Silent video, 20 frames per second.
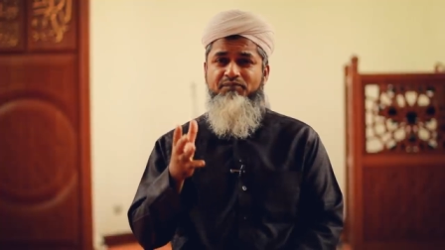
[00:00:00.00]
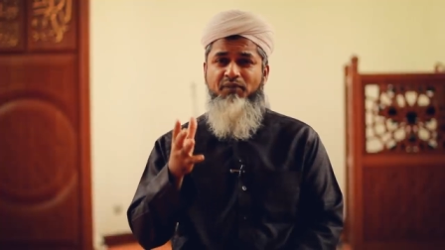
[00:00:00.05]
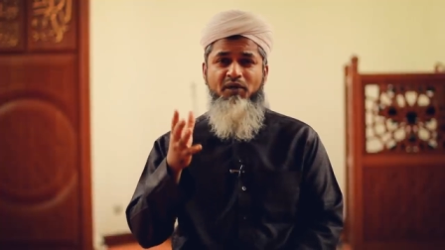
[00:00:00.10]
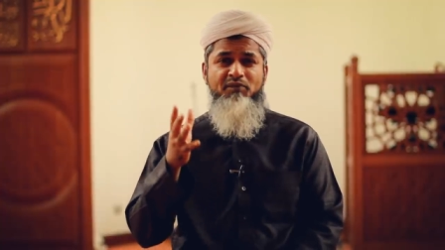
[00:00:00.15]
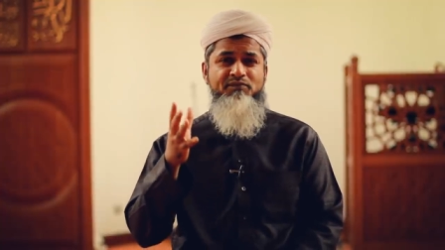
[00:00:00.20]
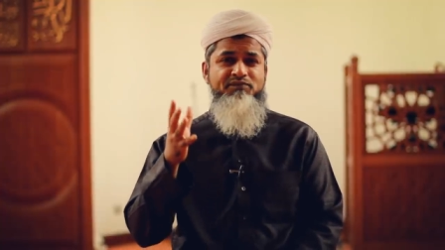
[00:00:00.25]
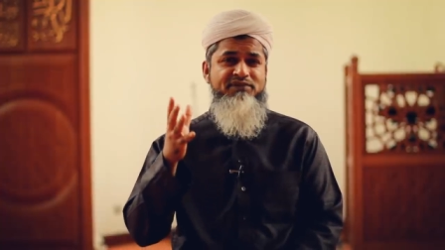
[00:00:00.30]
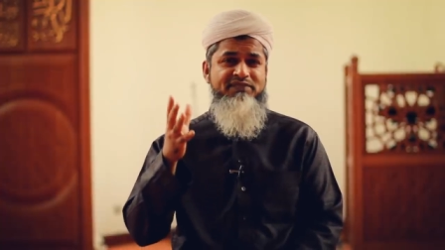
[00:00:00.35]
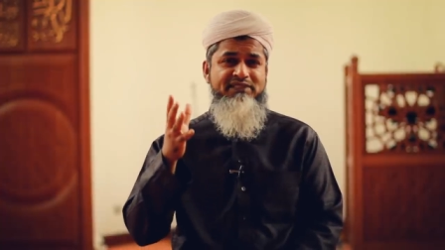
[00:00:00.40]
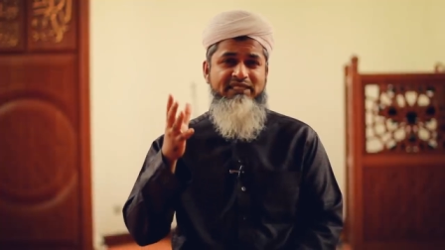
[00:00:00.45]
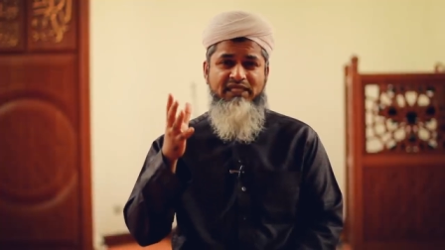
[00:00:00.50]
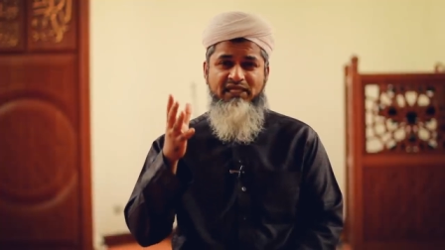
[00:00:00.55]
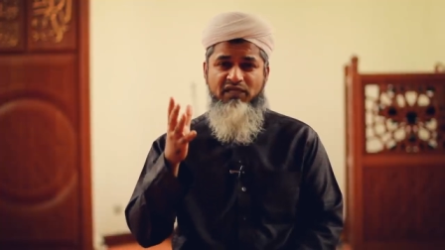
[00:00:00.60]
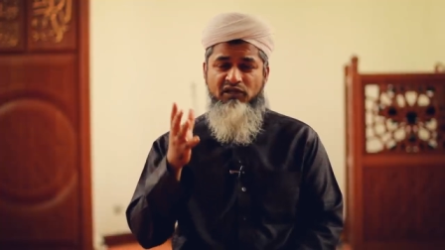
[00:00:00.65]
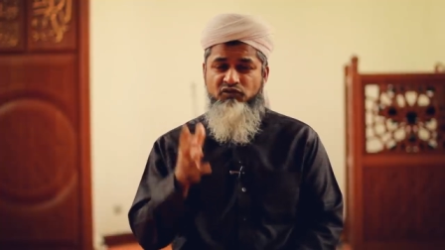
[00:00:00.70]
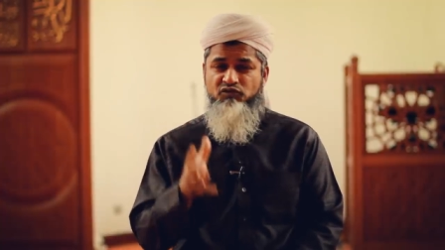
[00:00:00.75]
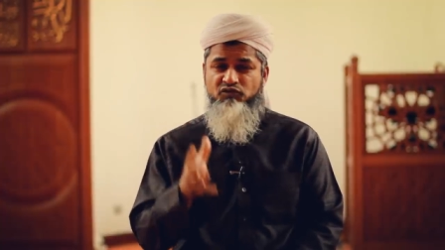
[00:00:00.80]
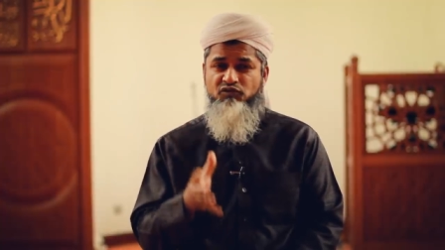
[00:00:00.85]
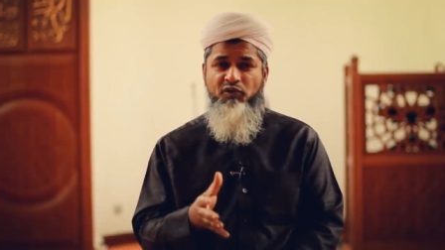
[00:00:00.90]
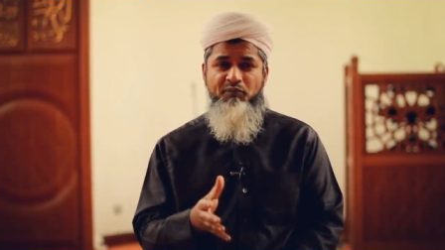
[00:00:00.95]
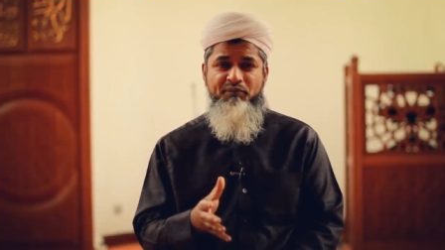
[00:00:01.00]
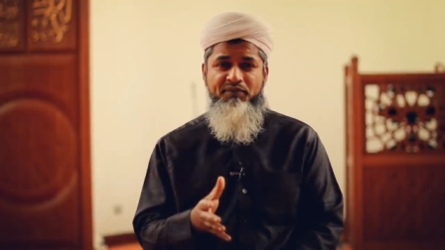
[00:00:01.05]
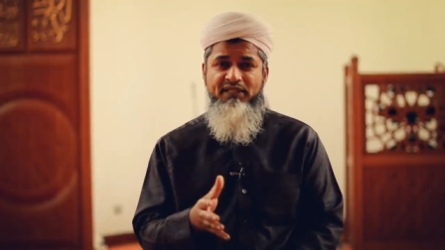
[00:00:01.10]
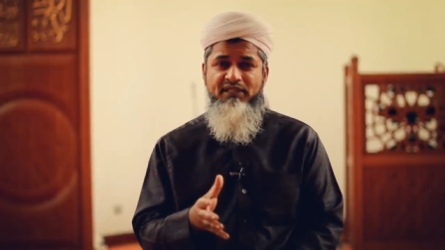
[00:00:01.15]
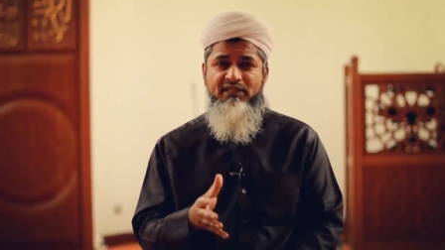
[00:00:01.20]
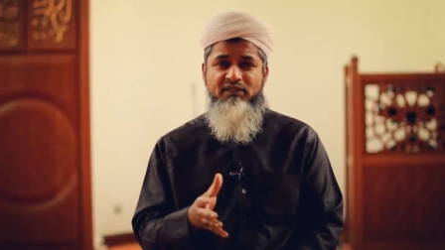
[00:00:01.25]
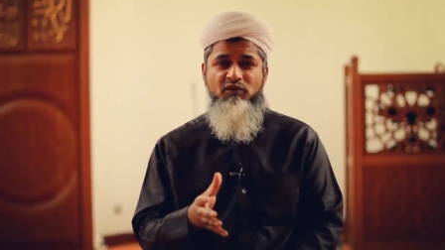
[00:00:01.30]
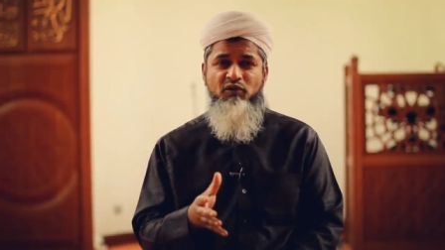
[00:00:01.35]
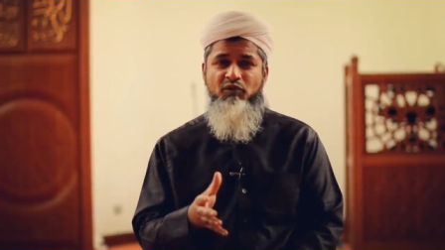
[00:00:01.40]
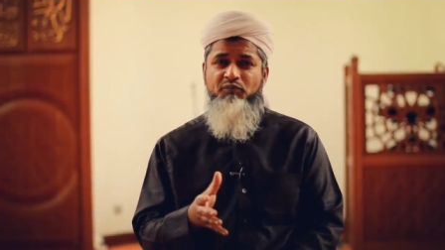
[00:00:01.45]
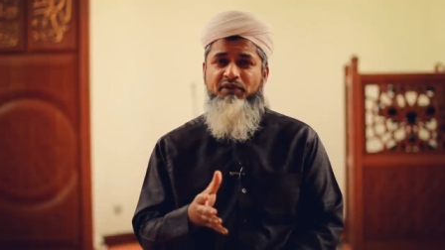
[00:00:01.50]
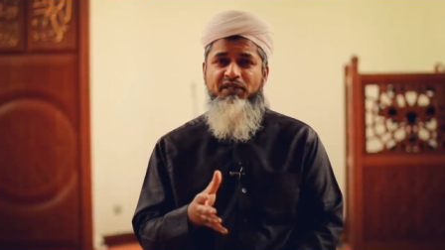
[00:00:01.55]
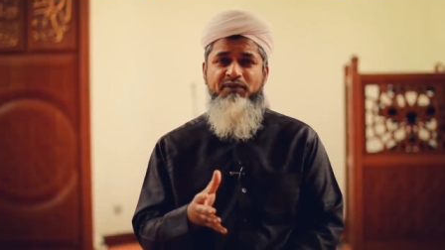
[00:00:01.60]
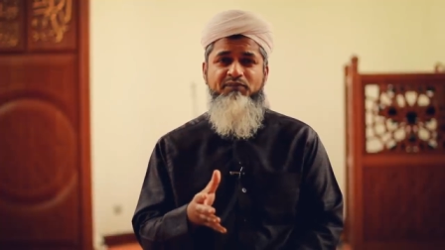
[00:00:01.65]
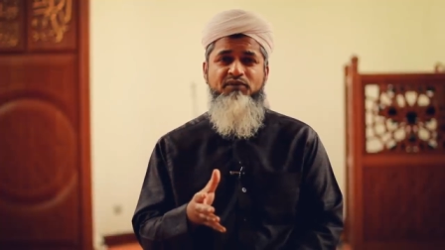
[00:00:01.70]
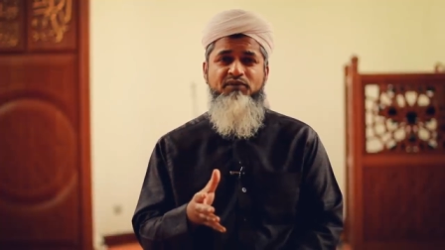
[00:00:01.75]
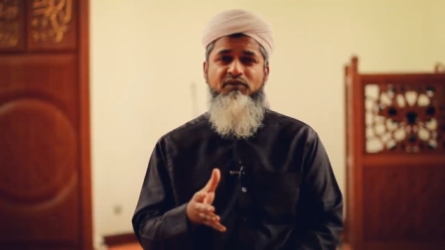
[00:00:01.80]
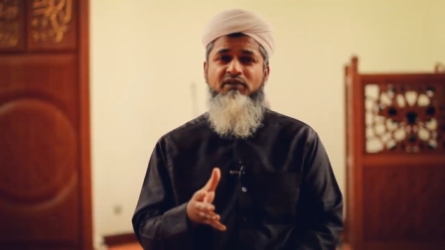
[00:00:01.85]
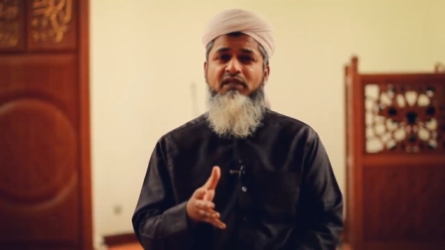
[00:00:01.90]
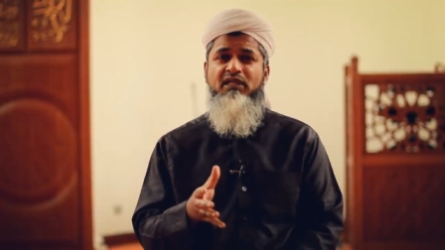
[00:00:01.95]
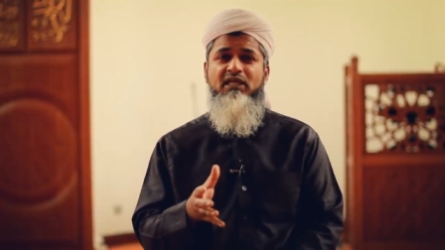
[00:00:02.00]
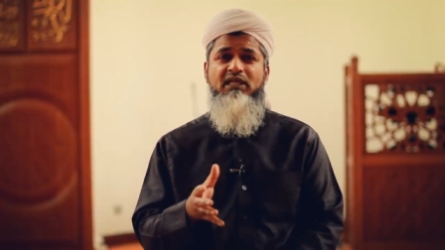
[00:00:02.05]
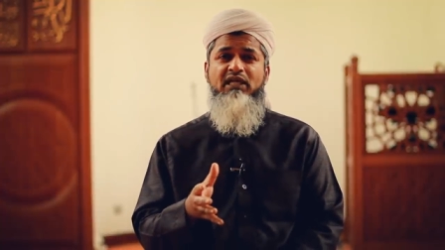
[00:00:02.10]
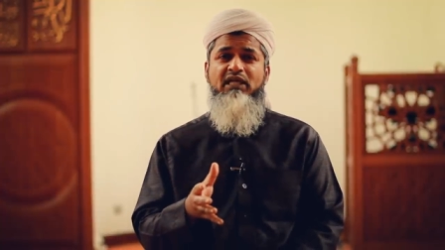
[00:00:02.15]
bombs that are dropping or people